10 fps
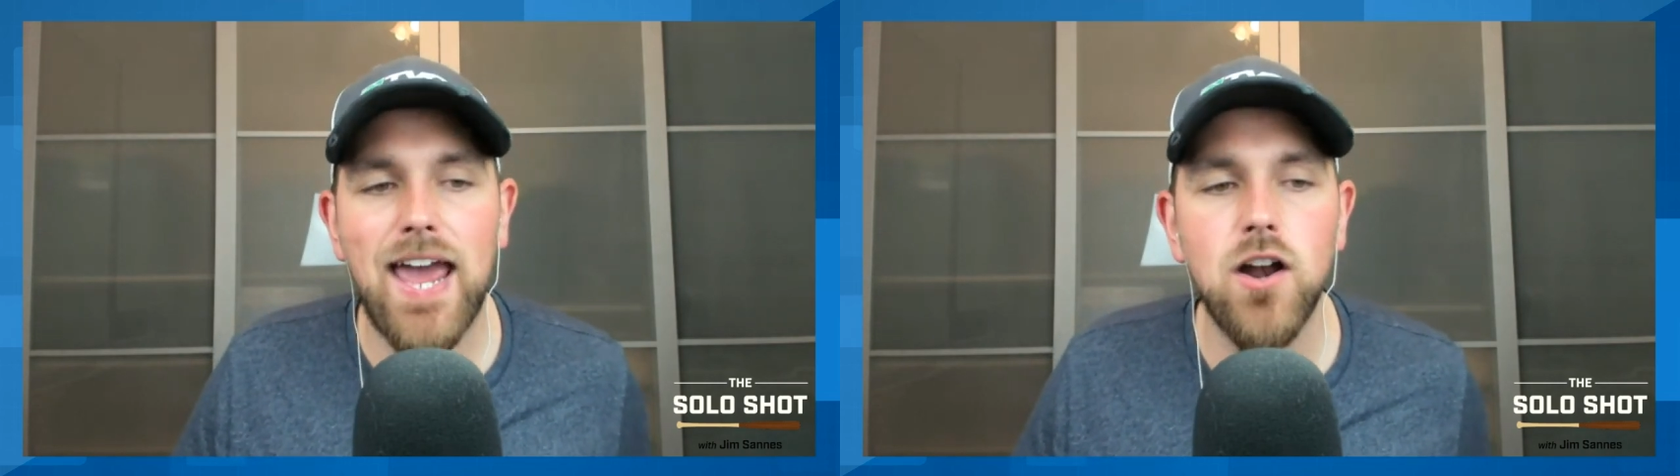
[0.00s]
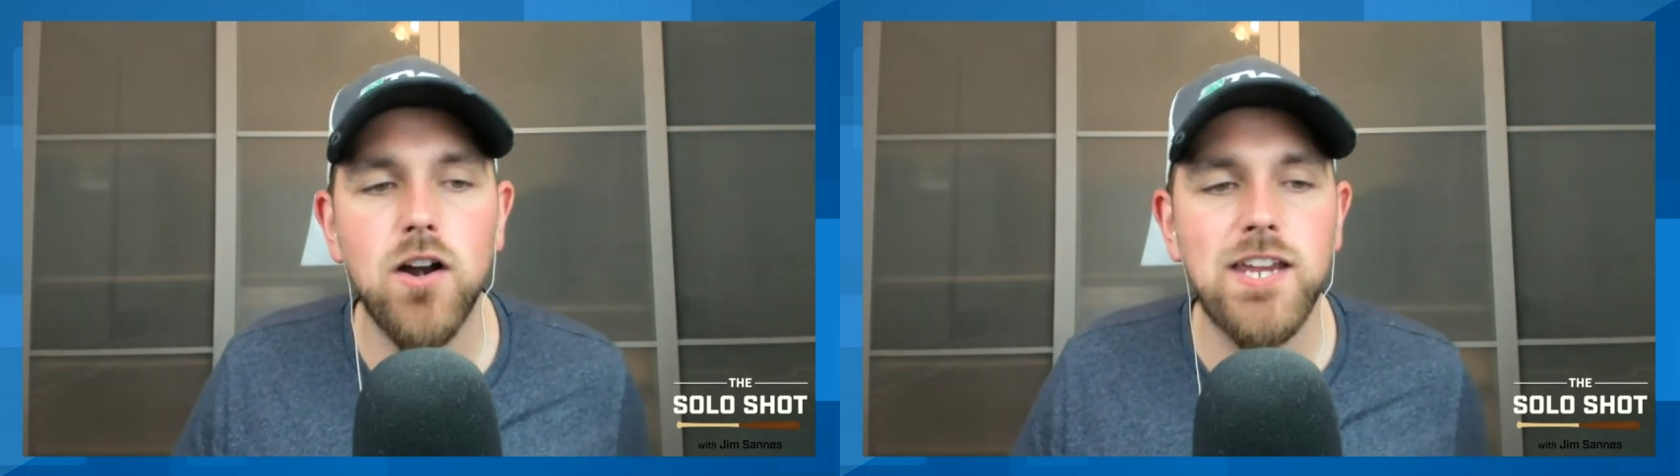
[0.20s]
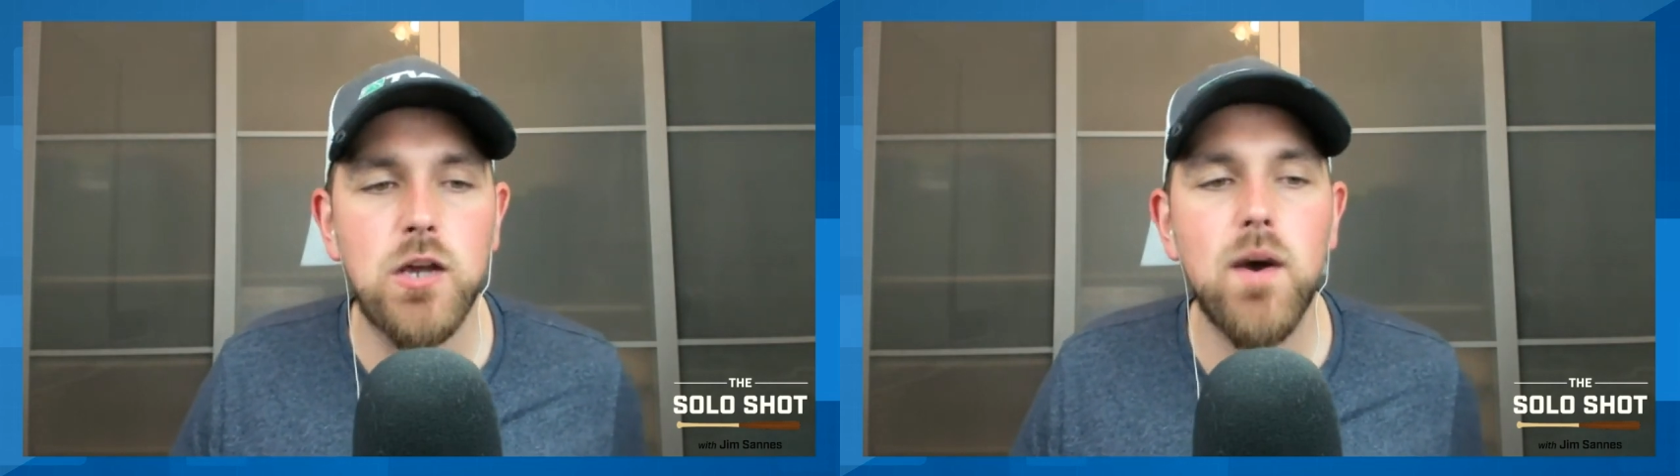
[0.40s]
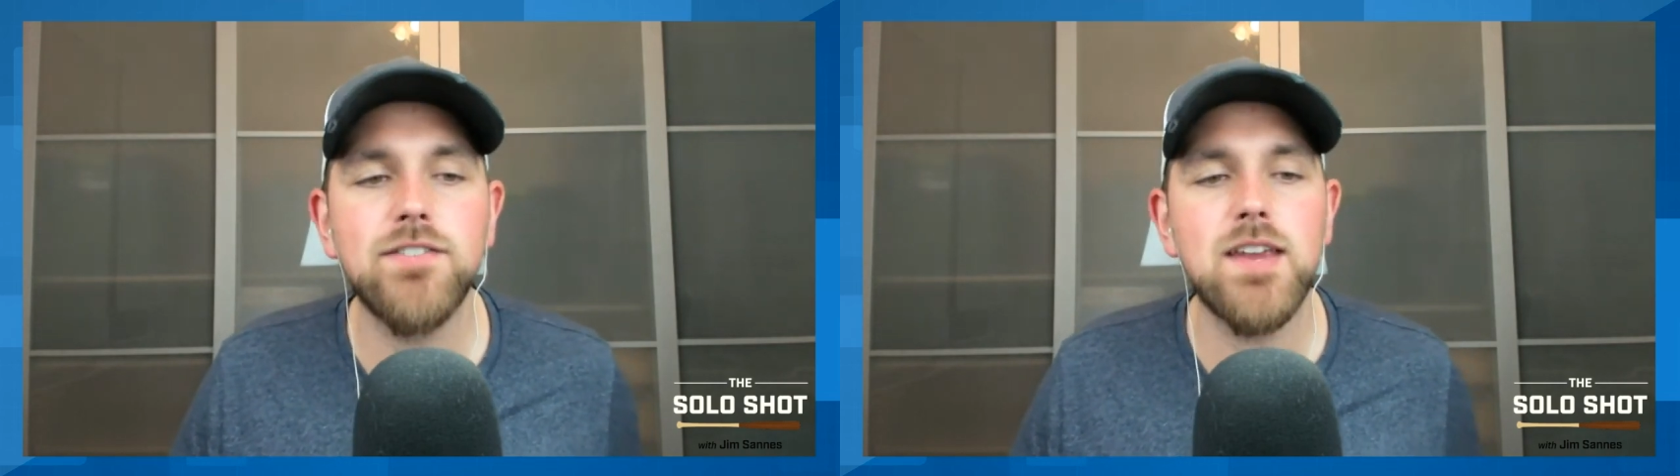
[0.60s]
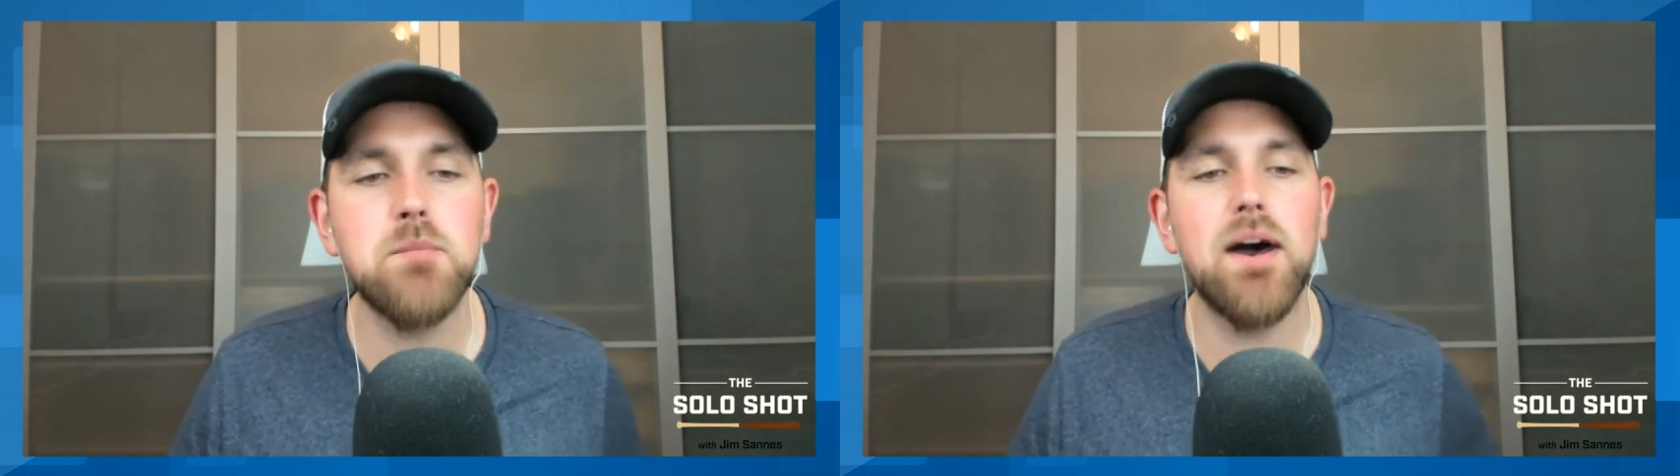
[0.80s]
and our
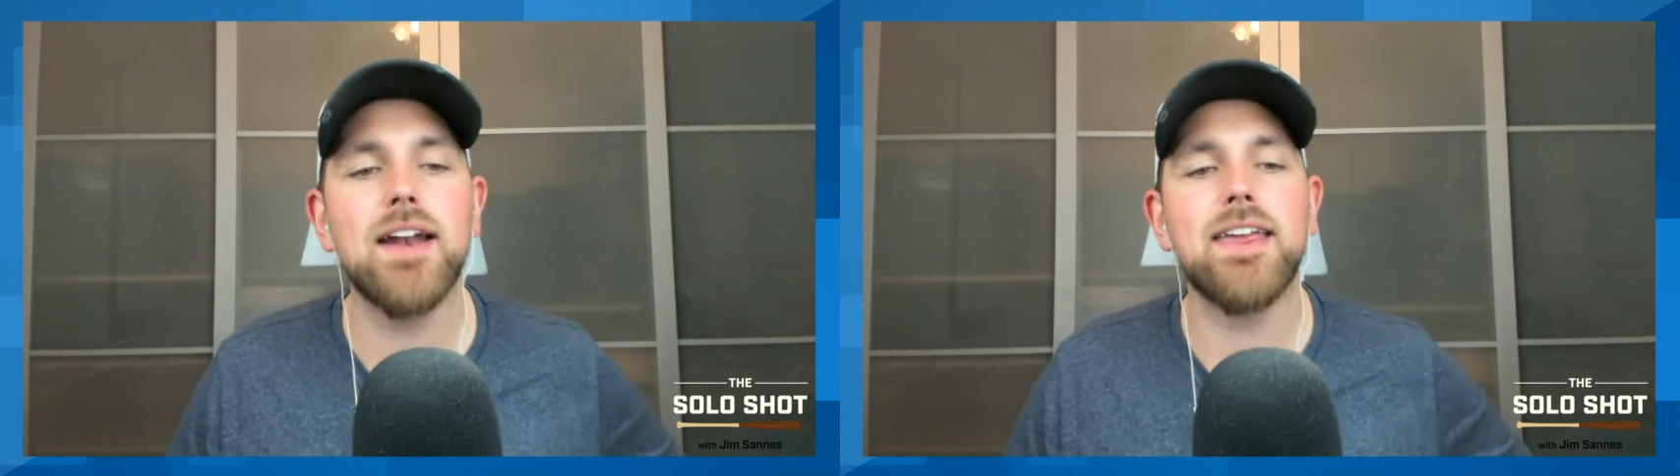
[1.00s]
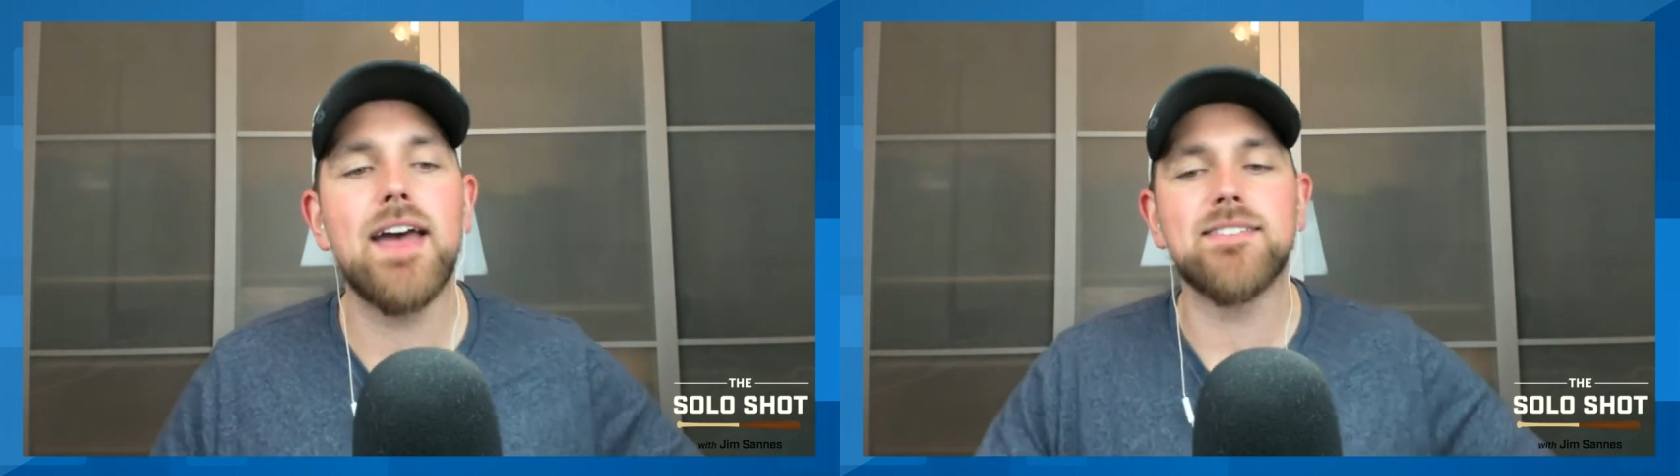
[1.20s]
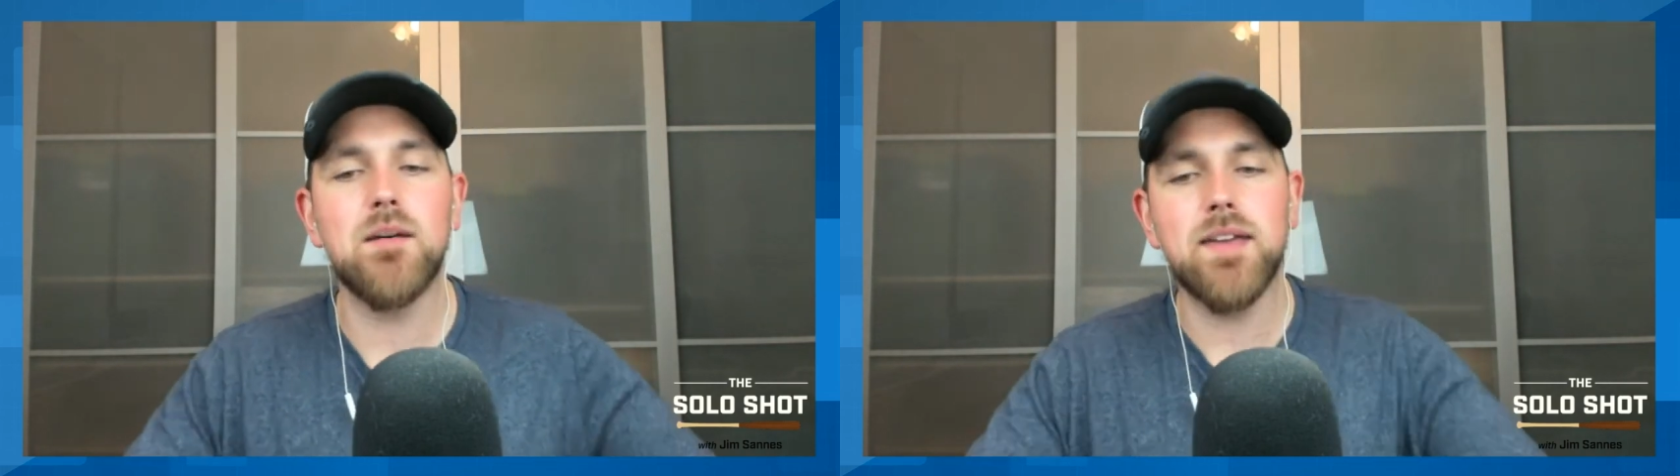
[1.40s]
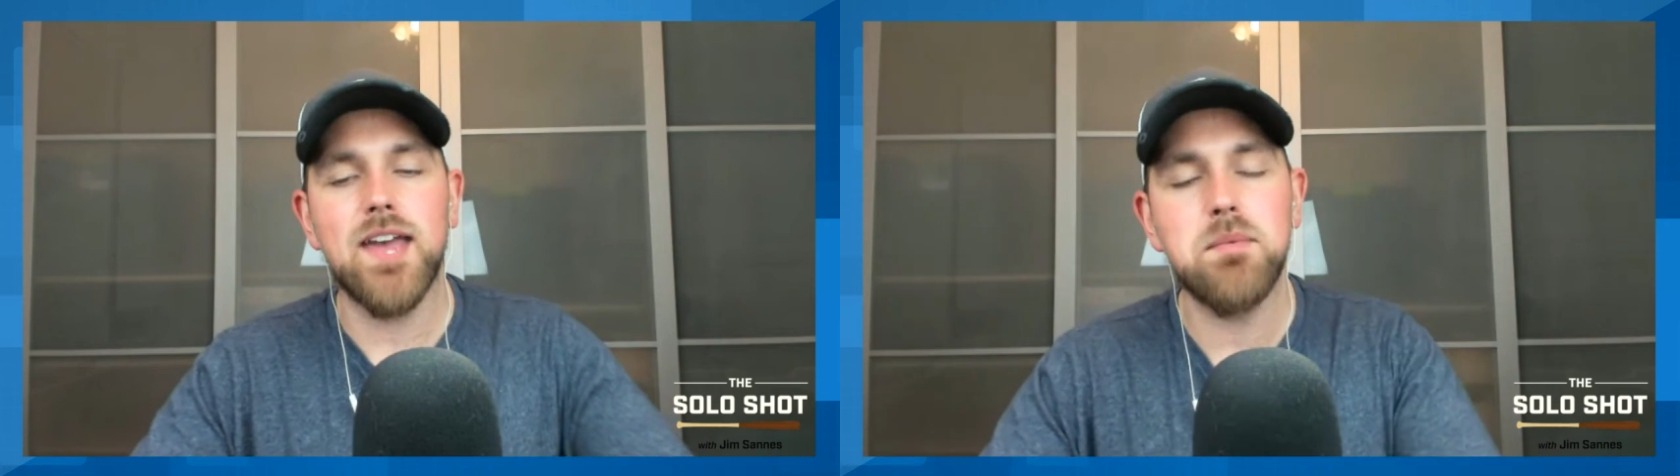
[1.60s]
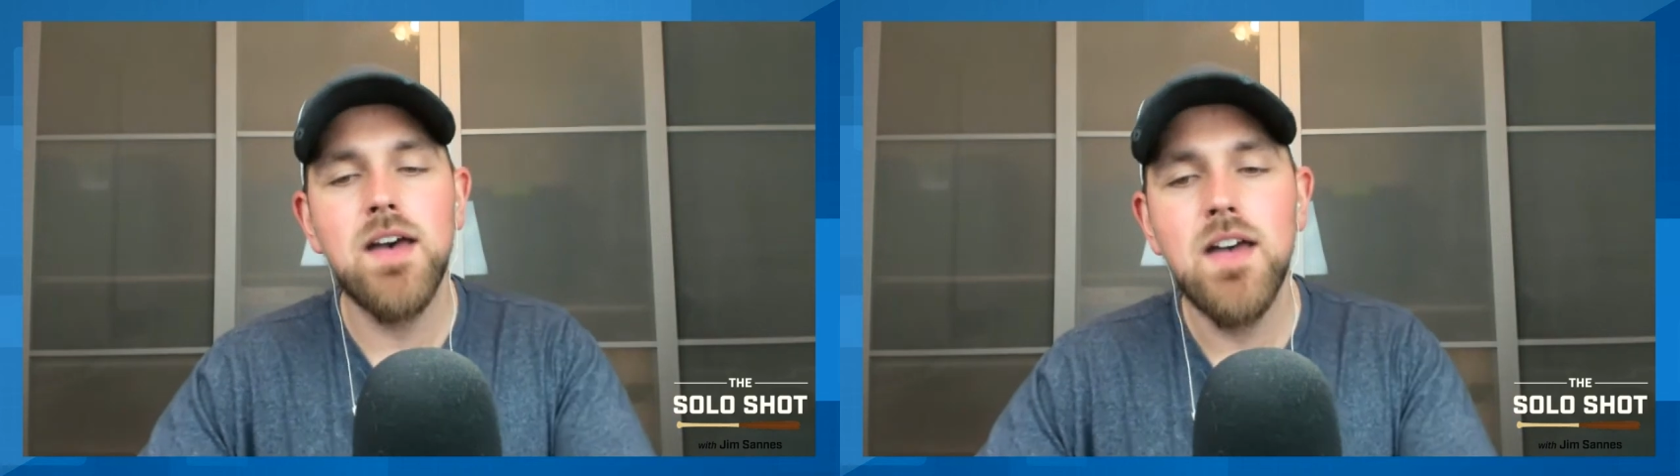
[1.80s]
UFC podcast coming up